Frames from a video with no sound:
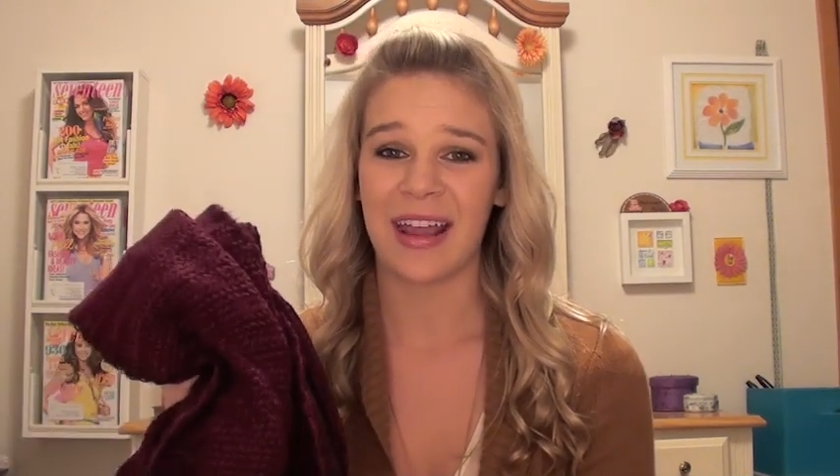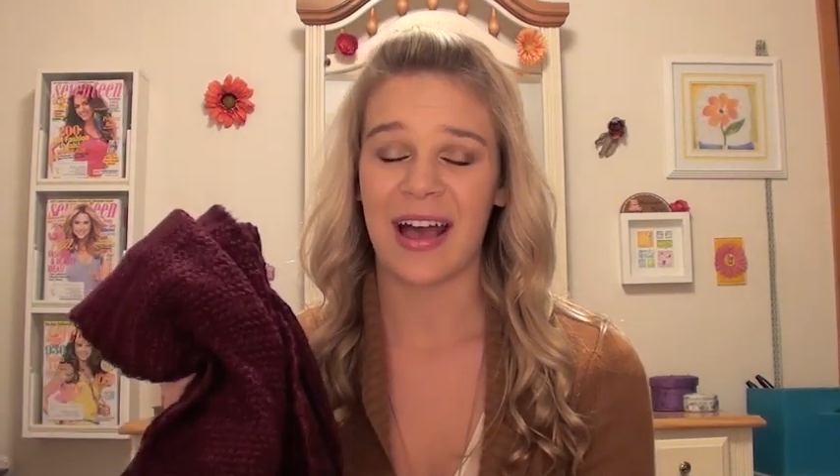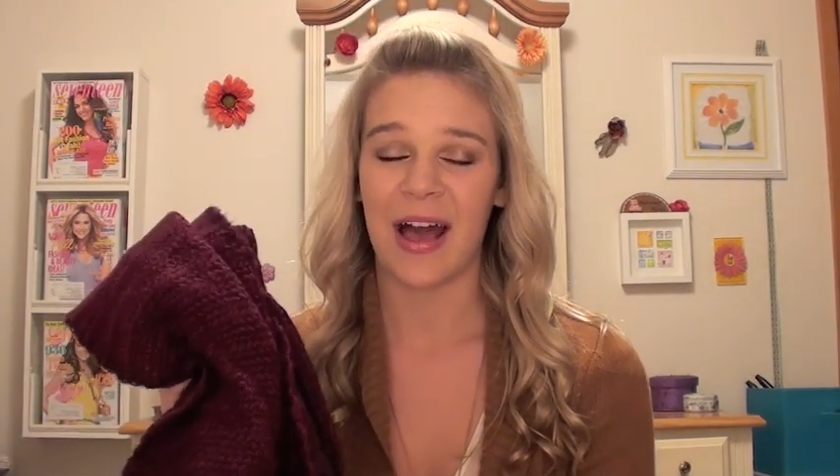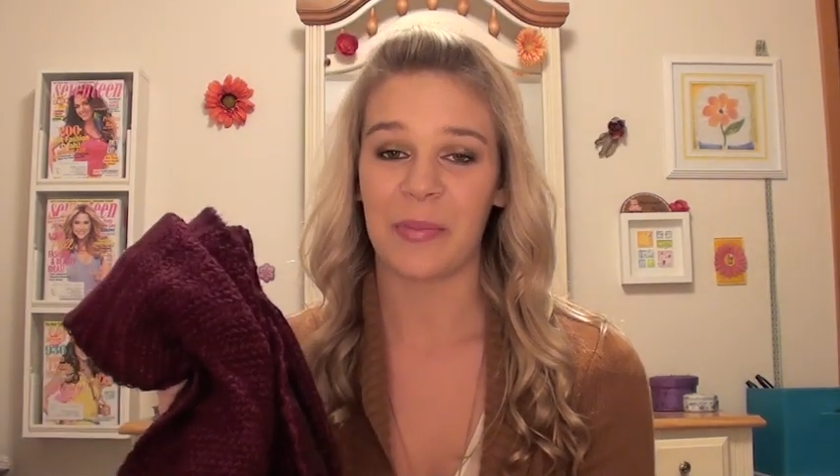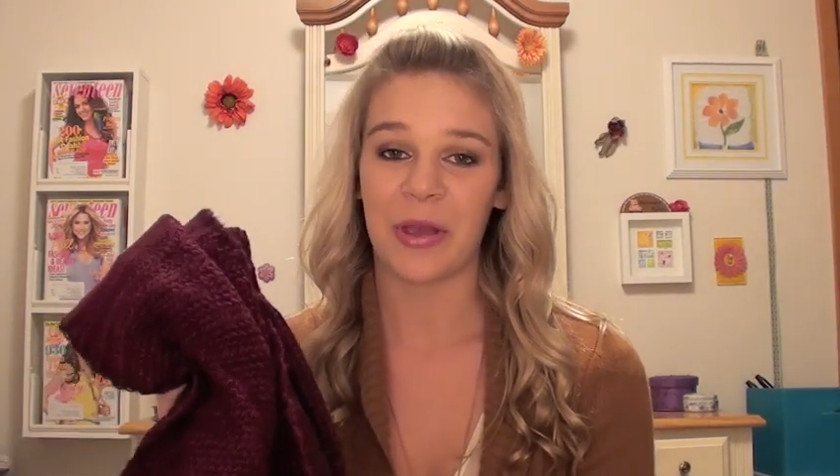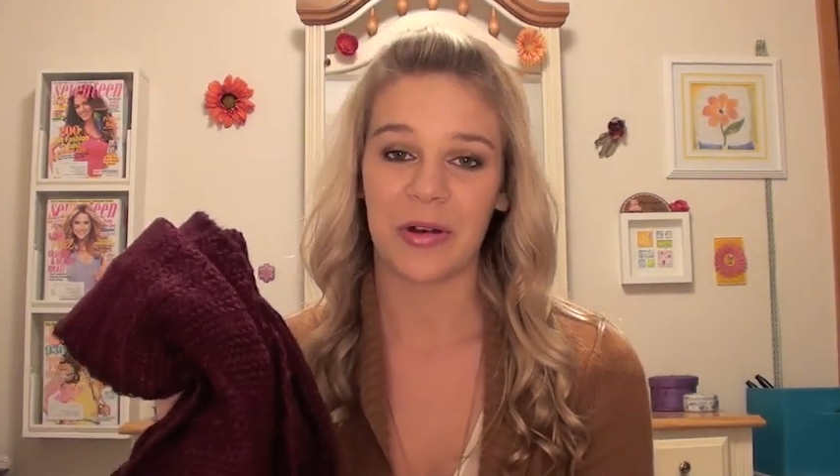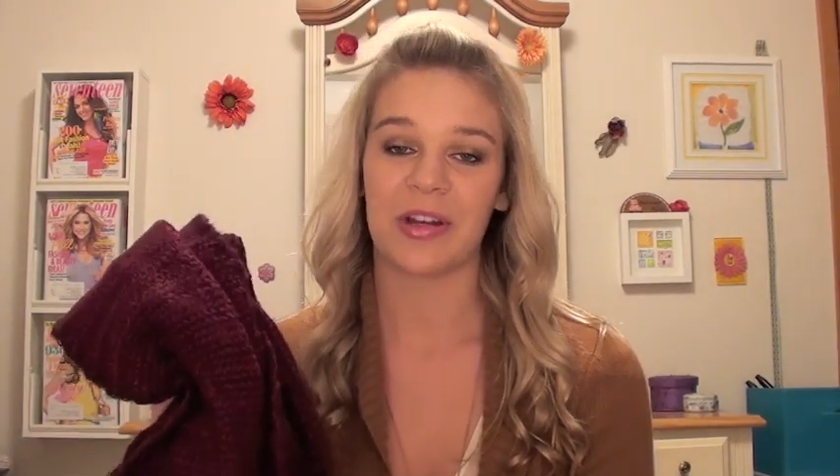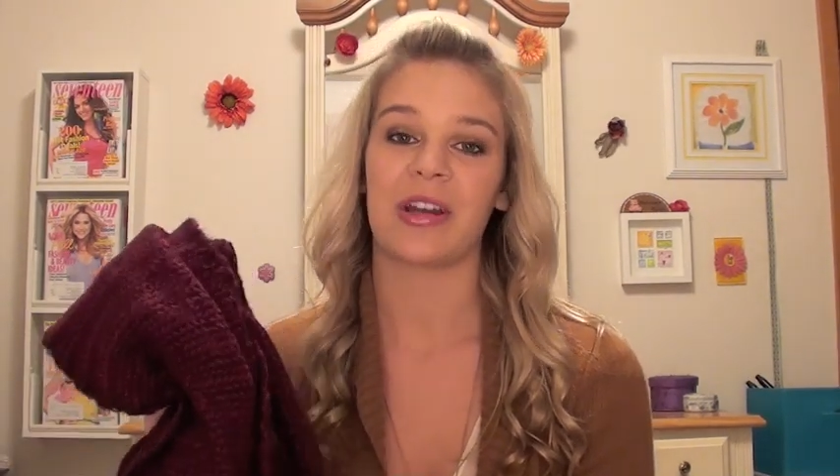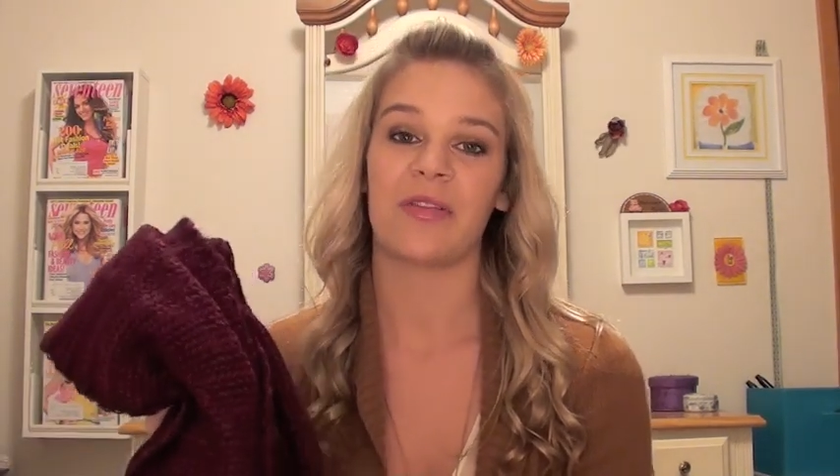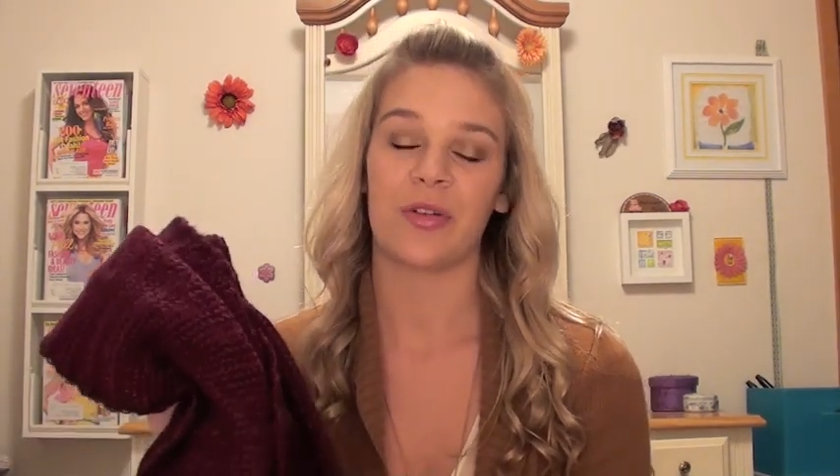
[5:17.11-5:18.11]
Um, I
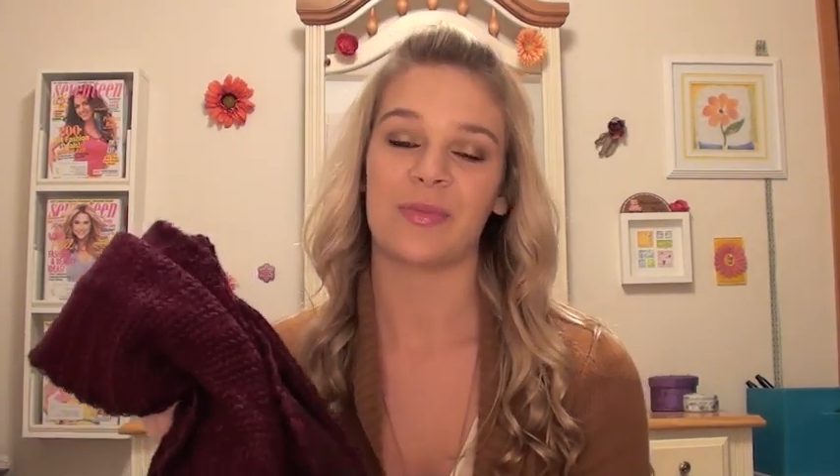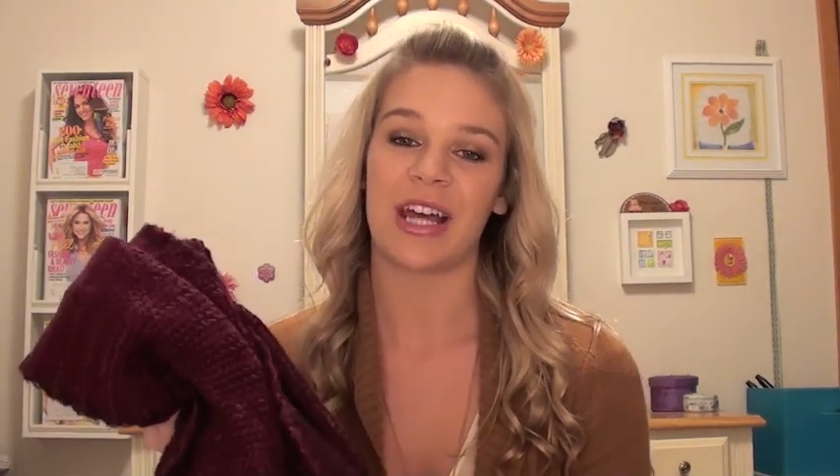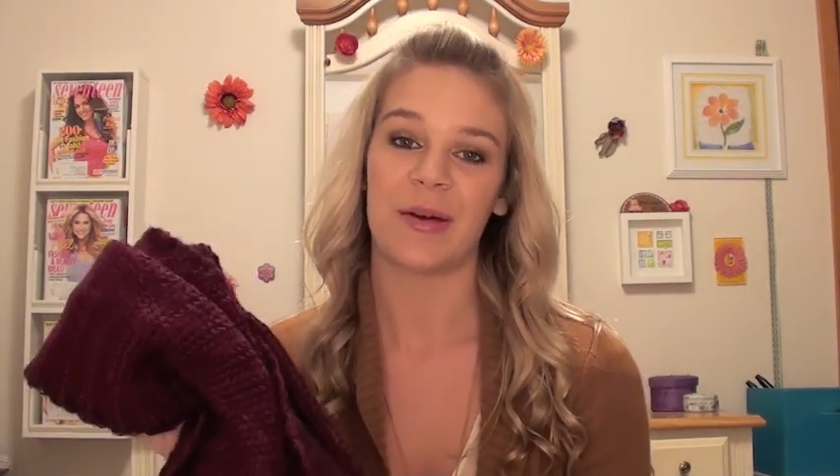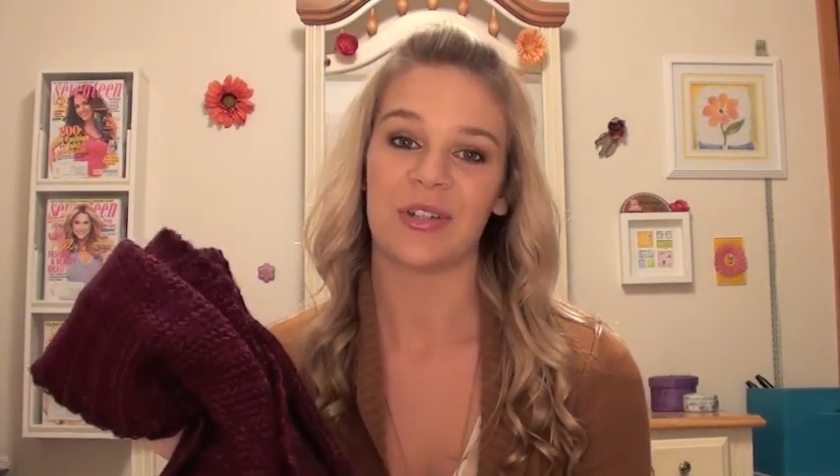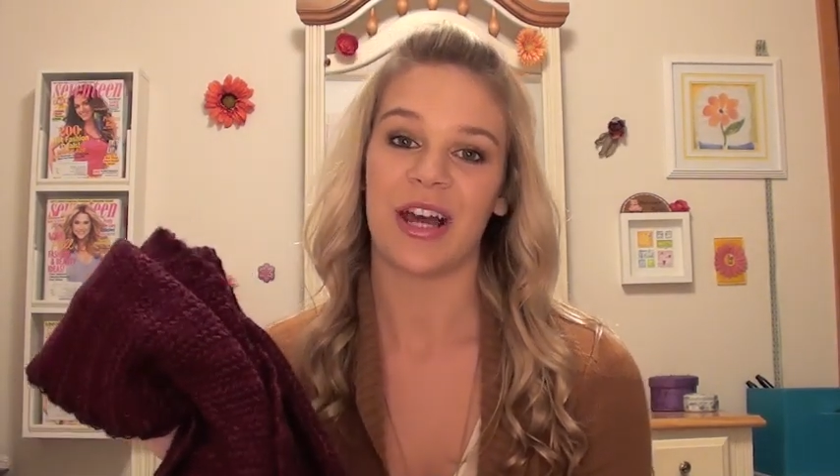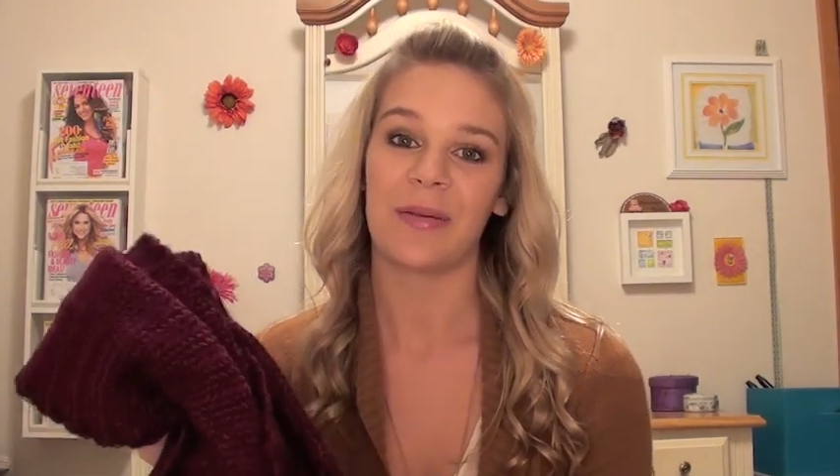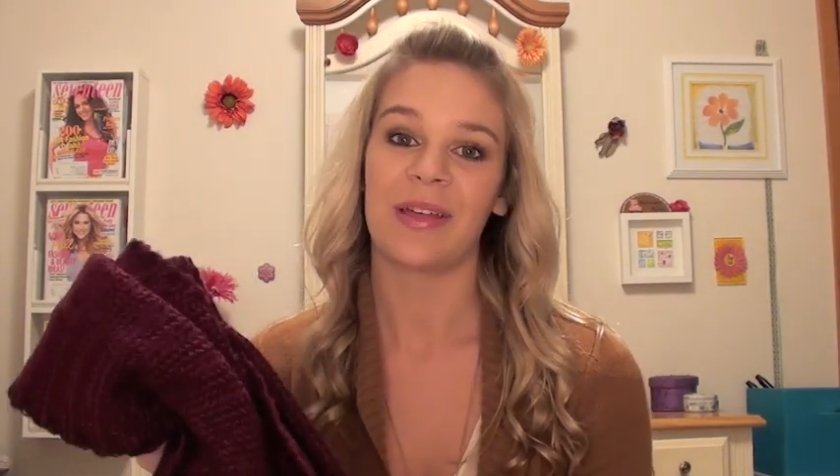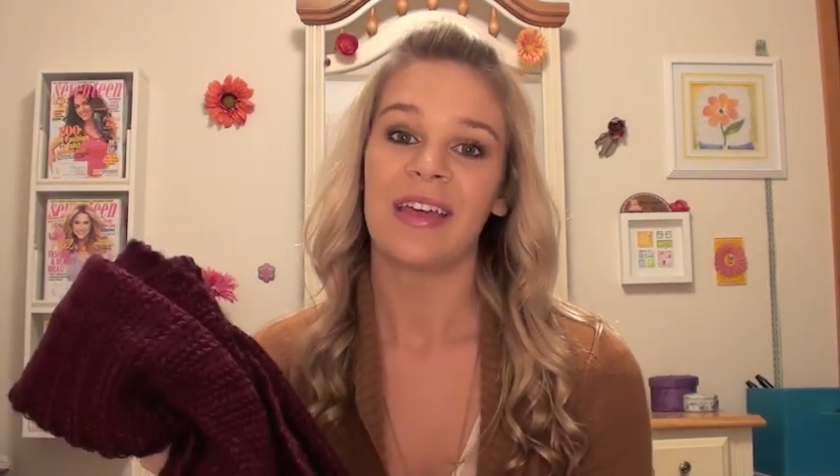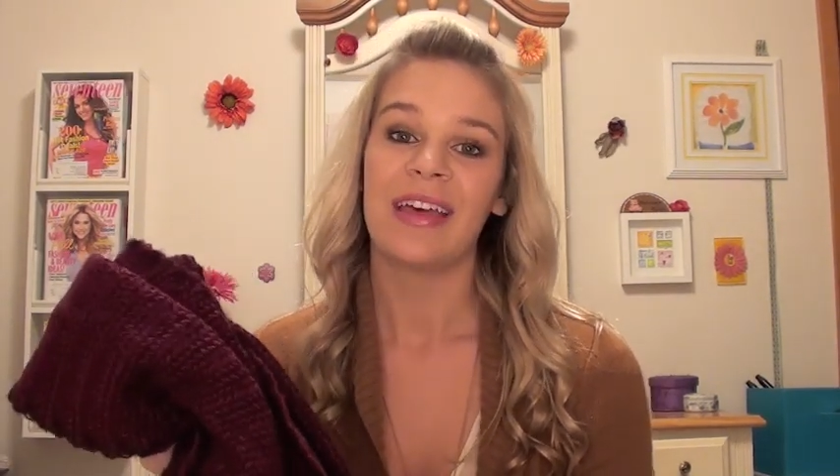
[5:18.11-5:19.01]
ordered it from Topshop,